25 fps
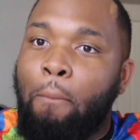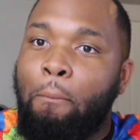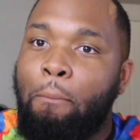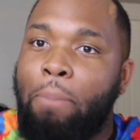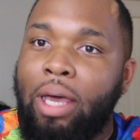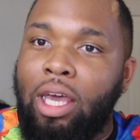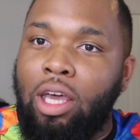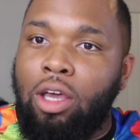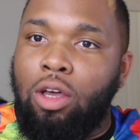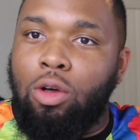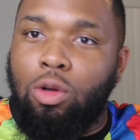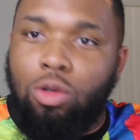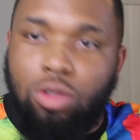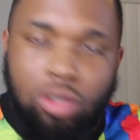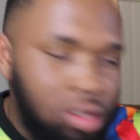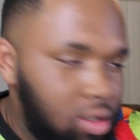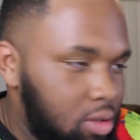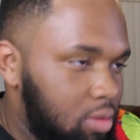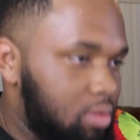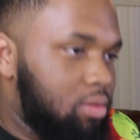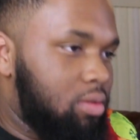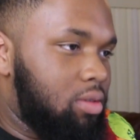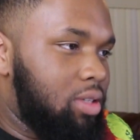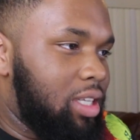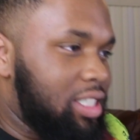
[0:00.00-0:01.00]
Pills.
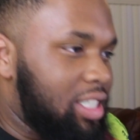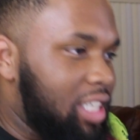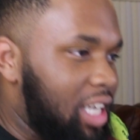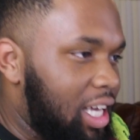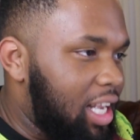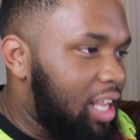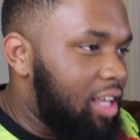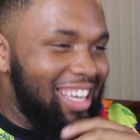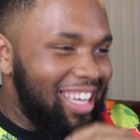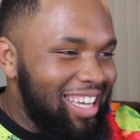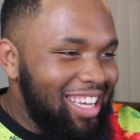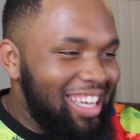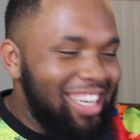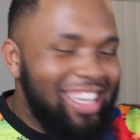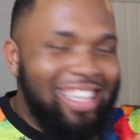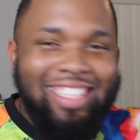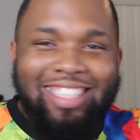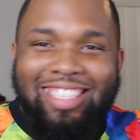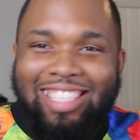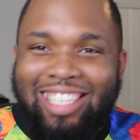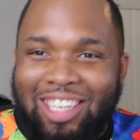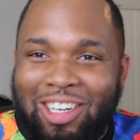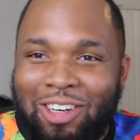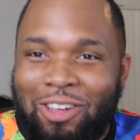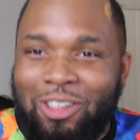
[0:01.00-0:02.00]
Let's get it.
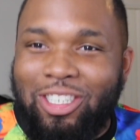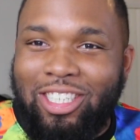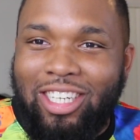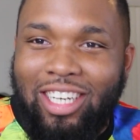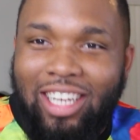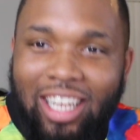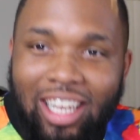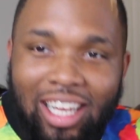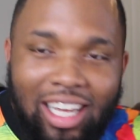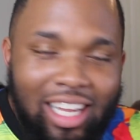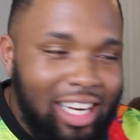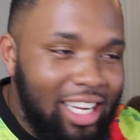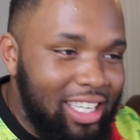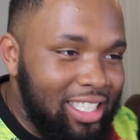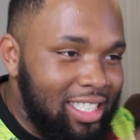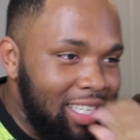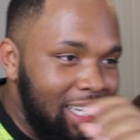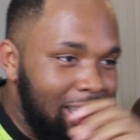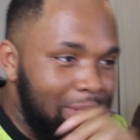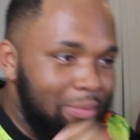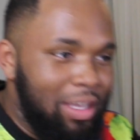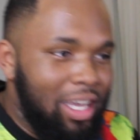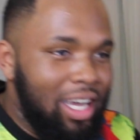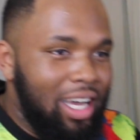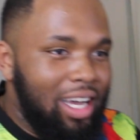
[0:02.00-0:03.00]
Tunchi. Listen
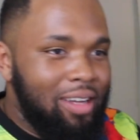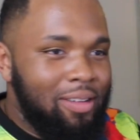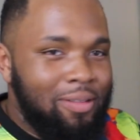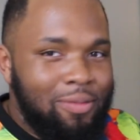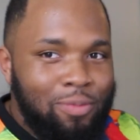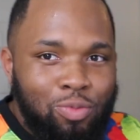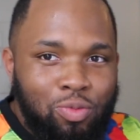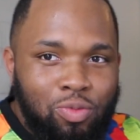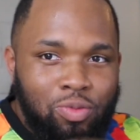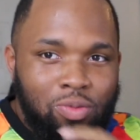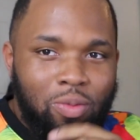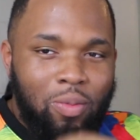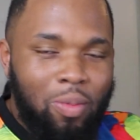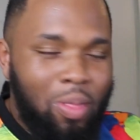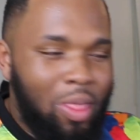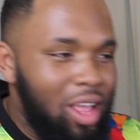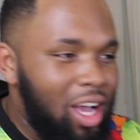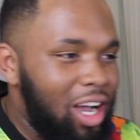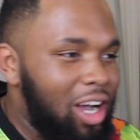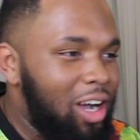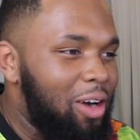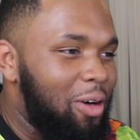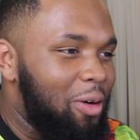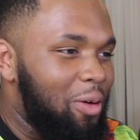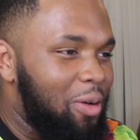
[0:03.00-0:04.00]
up, y'all.
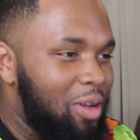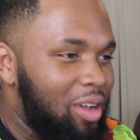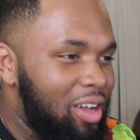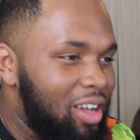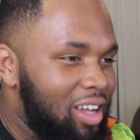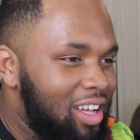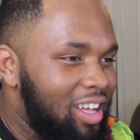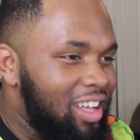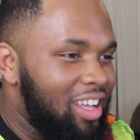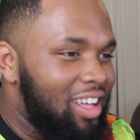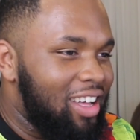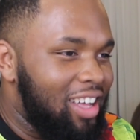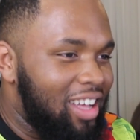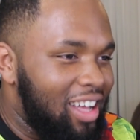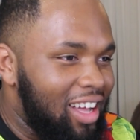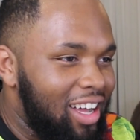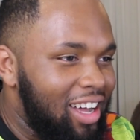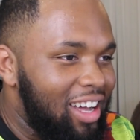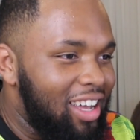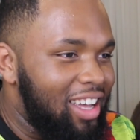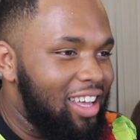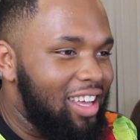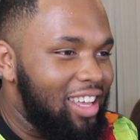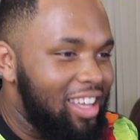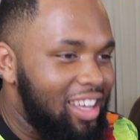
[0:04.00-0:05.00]
Oh, all
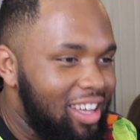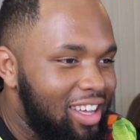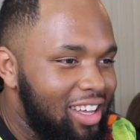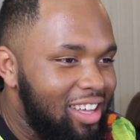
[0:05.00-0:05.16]
right.